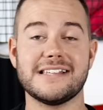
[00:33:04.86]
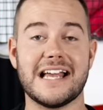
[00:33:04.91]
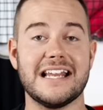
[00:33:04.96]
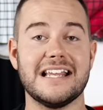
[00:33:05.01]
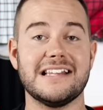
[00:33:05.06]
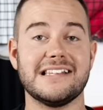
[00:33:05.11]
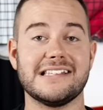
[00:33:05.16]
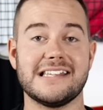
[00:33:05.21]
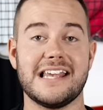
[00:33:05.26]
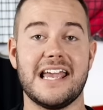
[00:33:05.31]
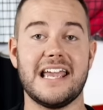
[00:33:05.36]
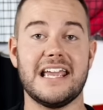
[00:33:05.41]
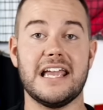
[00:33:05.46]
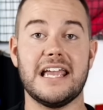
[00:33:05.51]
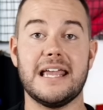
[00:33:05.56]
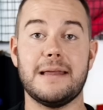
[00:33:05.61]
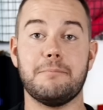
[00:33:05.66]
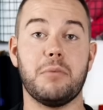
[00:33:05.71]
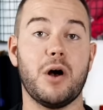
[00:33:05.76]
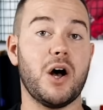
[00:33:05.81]
I didn't say
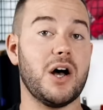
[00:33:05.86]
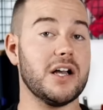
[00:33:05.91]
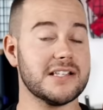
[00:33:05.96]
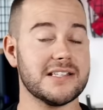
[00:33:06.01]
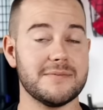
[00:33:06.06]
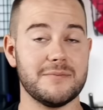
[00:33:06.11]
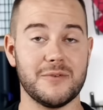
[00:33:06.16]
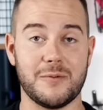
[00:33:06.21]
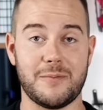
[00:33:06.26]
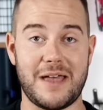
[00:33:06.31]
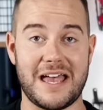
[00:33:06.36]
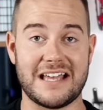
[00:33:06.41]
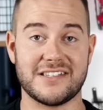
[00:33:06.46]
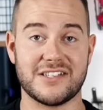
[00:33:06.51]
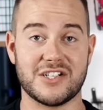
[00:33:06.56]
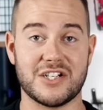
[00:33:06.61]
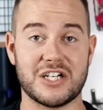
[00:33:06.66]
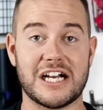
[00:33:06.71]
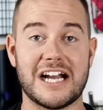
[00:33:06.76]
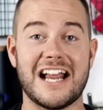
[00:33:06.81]
impossible to
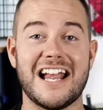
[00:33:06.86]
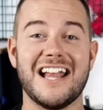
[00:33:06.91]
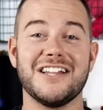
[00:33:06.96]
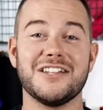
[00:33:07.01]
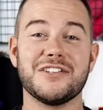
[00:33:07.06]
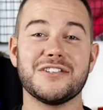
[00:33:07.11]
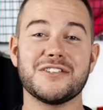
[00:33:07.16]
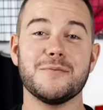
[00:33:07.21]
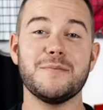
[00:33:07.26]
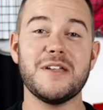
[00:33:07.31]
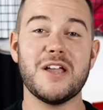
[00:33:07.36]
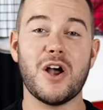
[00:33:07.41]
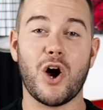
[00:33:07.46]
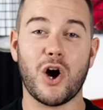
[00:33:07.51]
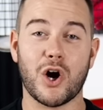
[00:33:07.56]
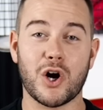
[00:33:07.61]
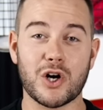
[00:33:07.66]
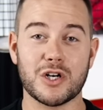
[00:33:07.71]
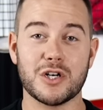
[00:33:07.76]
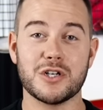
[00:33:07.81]
master, it's just gonna be
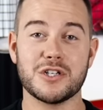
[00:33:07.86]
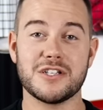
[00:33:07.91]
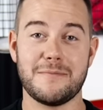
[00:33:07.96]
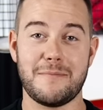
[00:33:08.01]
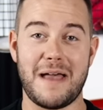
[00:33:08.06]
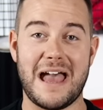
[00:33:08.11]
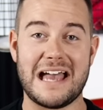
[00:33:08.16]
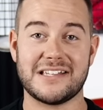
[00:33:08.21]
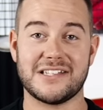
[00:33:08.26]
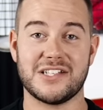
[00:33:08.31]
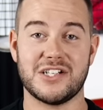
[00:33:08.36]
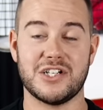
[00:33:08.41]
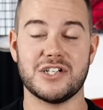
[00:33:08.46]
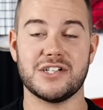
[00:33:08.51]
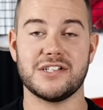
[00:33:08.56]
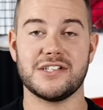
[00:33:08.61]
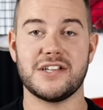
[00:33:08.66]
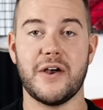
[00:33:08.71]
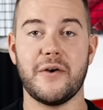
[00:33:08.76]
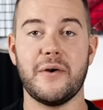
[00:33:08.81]
harder to master.
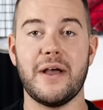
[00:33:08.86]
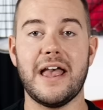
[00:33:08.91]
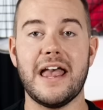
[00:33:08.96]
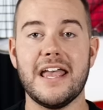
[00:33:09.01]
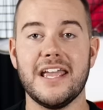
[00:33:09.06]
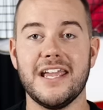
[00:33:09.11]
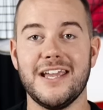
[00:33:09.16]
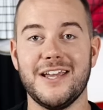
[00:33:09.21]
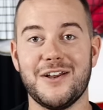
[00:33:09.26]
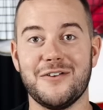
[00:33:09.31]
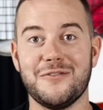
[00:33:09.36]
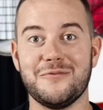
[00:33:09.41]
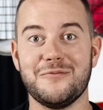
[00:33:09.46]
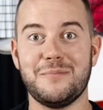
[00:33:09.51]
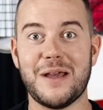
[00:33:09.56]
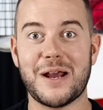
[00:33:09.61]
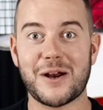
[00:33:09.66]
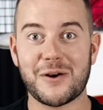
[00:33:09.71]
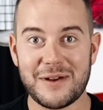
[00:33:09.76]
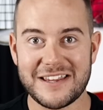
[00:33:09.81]
So, you know,
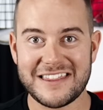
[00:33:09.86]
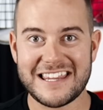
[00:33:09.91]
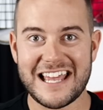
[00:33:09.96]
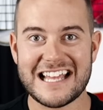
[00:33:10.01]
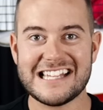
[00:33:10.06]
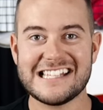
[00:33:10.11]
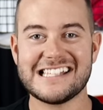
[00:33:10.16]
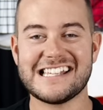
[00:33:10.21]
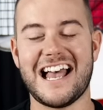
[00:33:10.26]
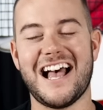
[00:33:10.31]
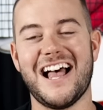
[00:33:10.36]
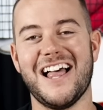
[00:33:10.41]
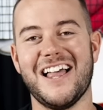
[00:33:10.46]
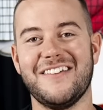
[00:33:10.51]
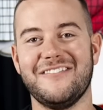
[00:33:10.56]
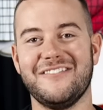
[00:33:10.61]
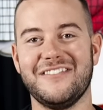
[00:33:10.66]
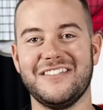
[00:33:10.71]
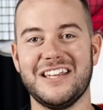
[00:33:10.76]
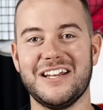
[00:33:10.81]
bear with us,
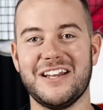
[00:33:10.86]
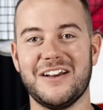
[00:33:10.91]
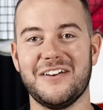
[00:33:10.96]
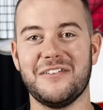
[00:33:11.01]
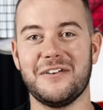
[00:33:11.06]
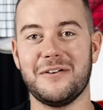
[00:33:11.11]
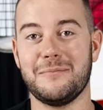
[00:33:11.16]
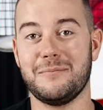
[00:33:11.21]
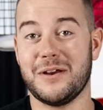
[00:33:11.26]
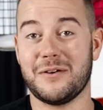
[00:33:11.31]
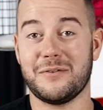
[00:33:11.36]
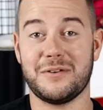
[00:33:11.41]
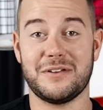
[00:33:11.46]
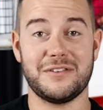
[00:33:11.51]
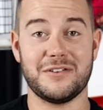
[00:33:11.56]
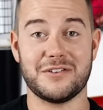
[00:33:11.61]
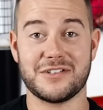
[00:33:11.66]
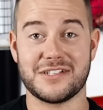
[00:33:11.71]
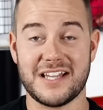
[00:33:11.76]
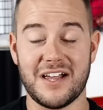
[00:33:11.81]
um, you know, bear with
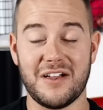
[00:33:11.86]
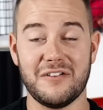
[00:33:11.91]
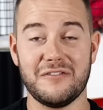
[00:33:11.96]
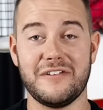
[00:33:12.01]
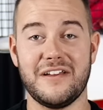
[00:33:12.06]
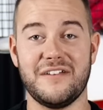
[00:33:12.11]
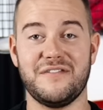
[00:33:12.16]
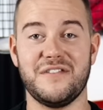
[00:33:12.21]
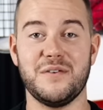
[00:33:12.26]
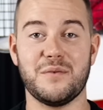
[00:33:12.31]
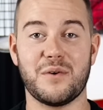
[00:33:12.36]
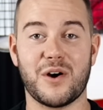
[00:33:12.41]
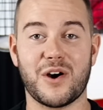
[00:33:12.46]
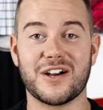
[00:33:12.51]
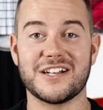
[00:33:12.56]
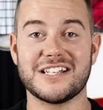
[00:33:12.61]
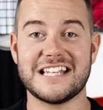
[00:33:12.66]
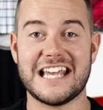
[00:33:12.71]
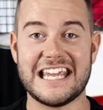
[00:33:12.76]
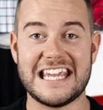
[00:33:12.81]
yourself if you are
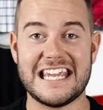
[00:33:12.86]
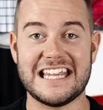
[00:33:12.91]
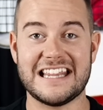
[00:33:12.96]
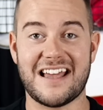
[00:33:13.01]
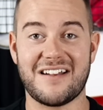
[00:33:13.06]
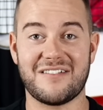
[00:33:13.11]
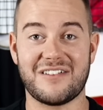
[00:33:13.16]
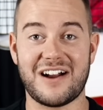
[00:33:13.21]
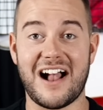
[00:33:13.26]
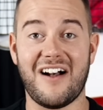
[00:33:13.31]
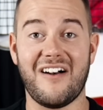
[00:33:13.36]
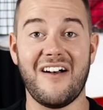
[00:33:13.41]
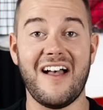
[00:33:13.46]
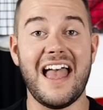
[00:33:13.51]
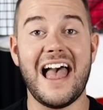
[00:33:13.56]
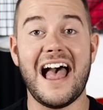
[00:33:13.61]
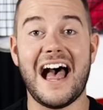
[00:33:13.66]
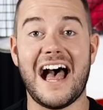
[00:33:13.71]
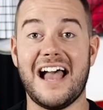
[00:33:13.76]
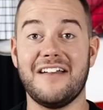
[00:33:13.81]
taking that route.
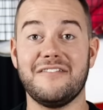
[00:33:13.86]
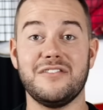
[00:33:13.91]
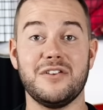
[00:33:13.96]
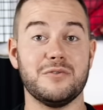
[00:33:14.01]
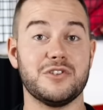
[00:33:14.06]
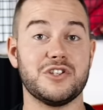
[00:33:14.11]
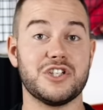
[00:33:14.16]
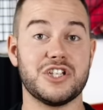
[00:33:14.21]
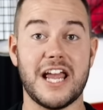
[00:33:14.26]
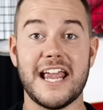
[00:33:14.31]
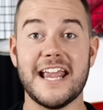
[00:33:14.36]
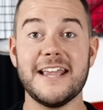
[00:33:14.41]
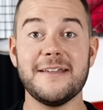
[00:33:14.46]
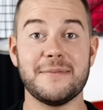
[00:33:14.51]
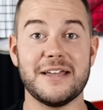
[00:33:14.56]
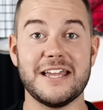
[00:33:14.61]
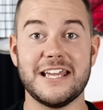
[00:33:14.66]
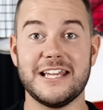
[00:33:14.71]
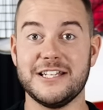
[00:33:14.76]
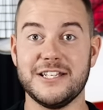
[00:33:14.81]
I have no shame
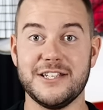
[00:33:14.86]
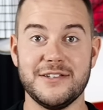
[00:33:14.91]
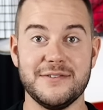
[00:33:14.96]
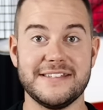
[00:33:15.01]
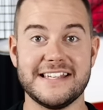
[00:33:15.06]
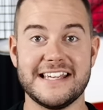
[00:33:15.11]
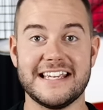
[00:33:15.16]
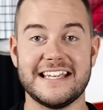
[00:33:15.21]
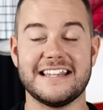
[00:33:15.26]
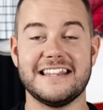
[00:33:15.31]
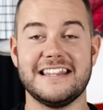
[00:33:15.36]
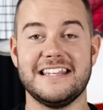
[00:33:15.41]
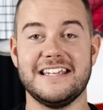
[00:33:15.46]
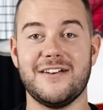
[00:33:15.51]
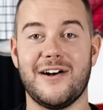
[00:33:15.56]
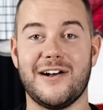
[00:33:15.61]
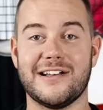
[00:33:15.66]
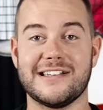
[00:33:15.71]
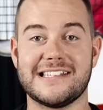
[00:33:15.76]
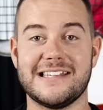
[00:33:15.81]
in using the
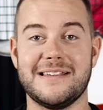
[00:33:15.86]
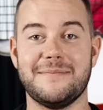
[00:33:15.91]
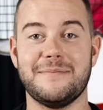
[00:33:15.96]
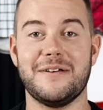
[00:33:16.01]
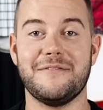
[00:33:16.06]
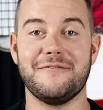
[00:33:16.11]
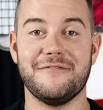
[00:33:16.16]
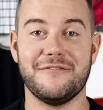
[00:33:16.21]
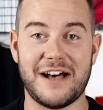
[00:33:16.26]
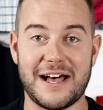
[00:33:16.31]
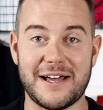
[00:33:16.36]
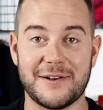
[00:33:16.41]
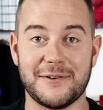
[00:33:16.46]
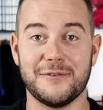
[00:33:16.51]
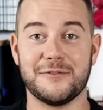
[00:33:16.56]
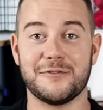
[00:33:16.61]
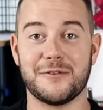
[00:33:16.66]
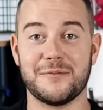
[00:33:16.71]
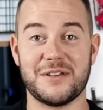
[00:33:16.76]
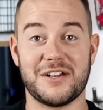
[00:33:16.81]
awesome vinyl
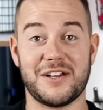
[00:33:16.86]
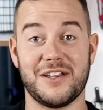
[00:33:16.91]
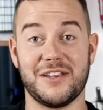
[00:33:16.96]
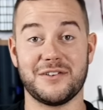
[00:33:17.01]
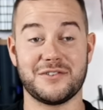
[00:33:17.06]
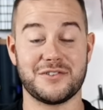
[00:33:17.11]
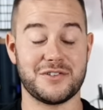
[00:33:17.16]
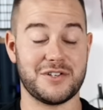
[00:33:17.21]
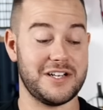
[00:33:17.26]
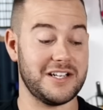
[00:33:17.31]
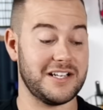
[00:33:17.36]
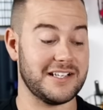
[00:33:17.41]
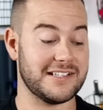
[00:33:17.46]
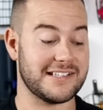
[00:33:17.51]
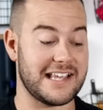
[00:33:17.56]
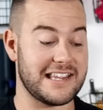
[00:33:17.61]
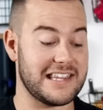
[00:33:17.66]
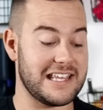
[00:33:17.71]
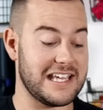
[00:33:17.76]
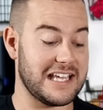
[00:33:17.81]
from the Dollar Tree because
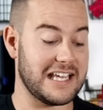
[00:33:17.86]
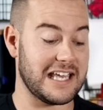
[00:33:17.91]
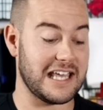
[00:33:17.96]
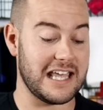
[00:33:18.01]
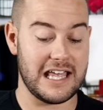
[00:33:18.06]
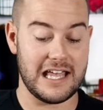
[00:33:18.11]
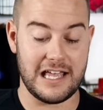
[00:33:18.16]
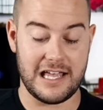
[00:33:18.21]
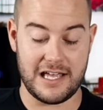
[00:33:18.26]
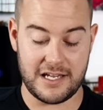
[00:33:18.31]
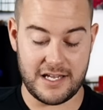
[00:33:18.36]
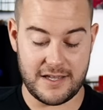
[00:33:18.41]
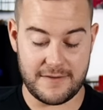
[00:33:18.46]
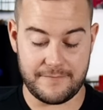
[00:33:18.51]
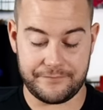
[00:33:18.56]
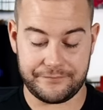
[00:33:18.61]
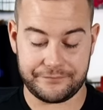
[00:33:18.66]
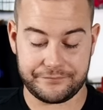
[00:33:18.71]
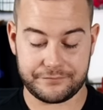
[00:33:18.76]
I think, again,